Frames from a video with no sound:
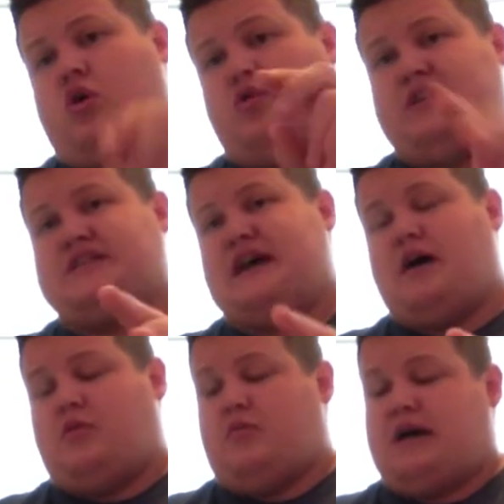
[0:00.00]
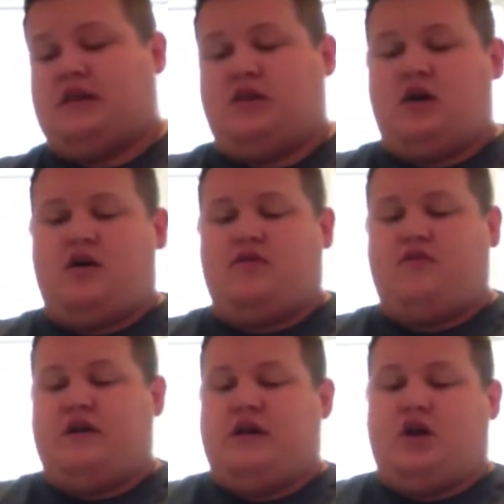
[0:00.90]
on this album. I love
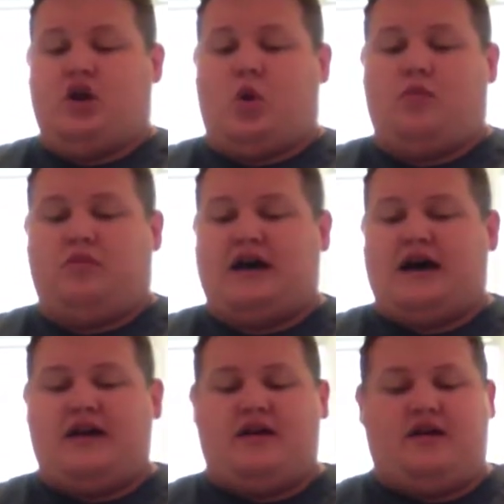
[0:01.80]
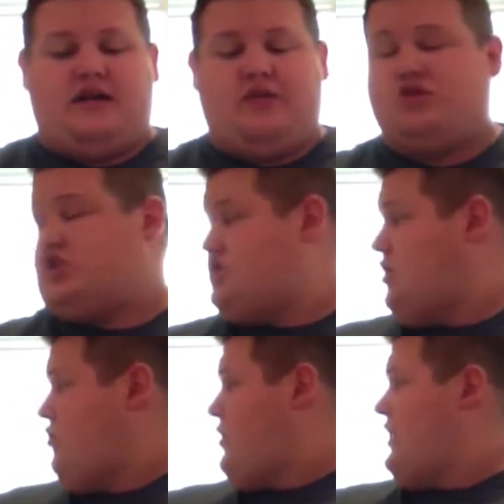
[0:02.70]
Going Blind. It was just
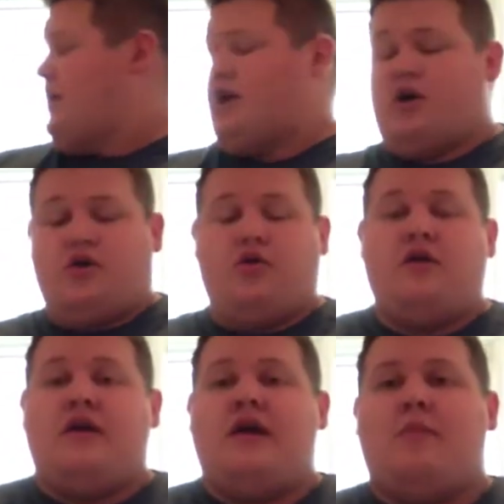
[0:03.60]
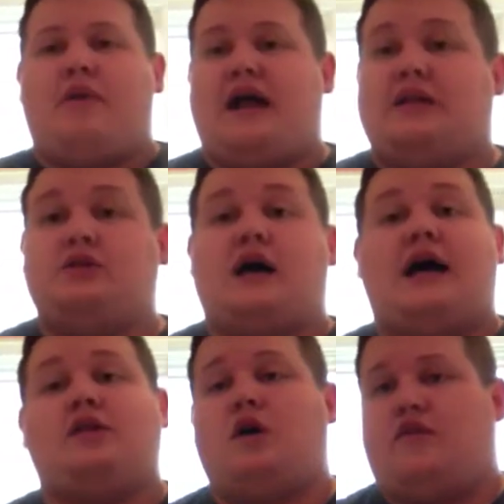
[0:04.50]
on a while ago, but
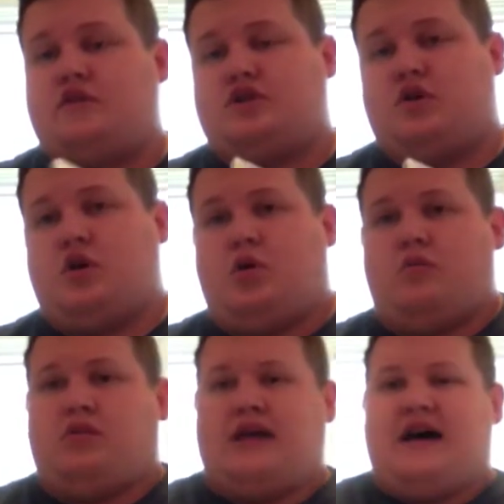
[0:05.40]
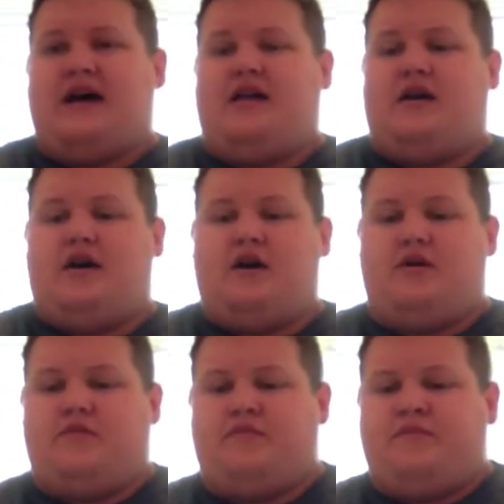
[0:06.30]
I love the song Going Blind.
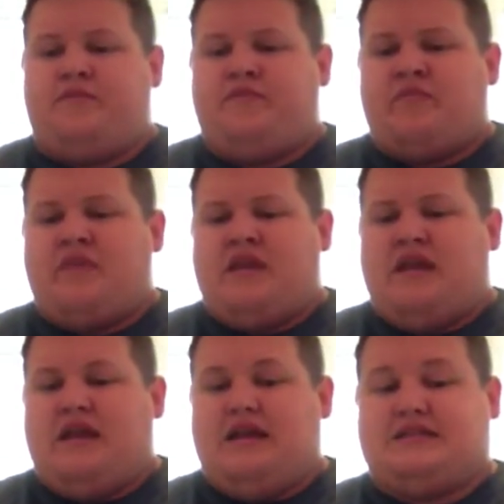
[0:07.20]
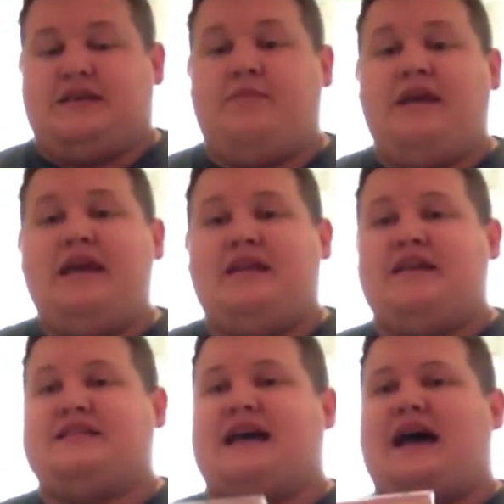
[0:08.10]
To me,
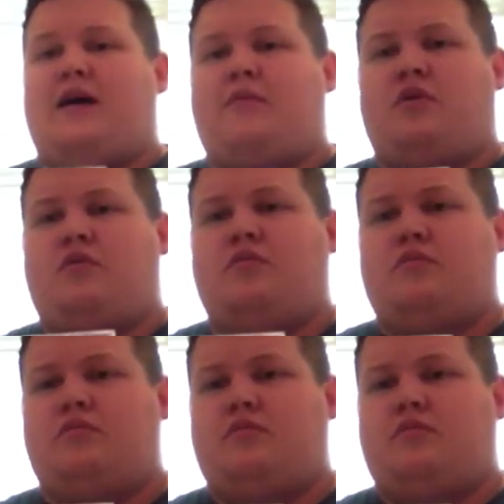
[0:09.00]
this album